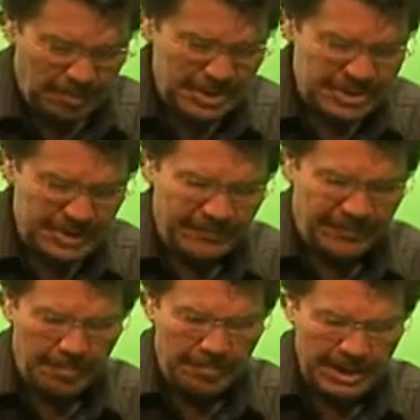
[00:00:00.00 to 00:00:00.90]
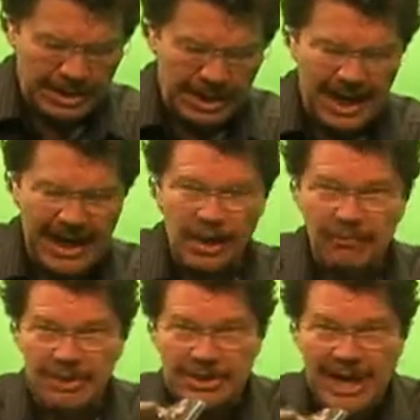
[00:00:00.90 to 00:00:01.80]
put some vermiculite
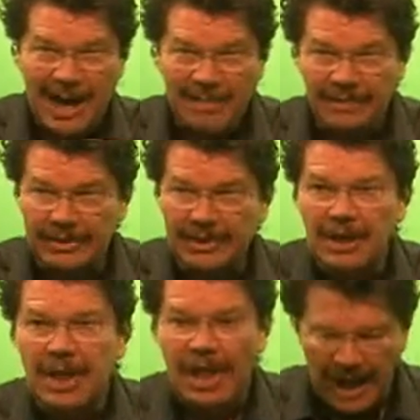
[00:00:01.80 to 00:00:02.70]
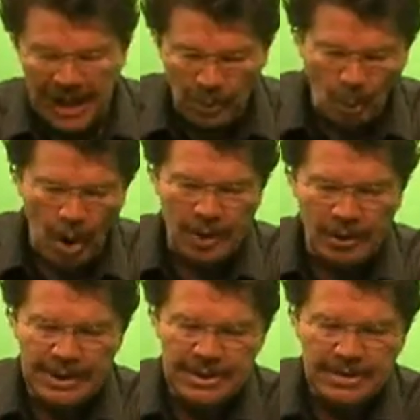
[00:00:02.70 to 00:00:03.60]
over the top of it, and
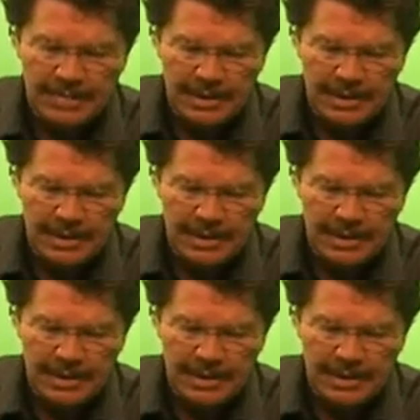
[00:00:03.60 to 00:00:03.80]
water it.